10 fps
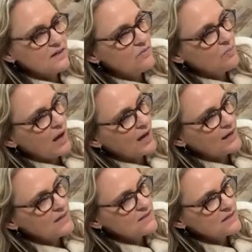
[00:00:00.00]
of
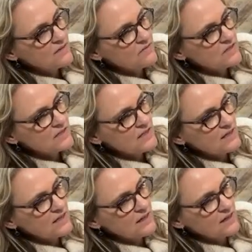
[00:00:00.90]
packets of
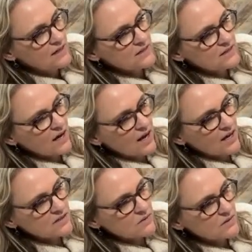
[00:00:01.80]
tea and it
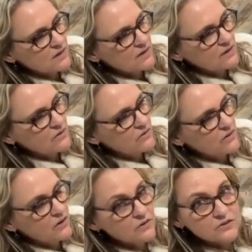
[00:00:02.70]
ties with a little
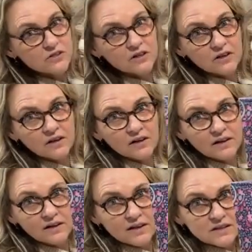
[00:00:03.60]
closure.
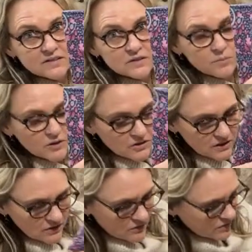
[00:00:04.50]
Super
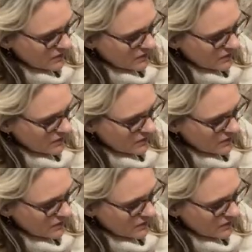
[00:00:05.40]
cute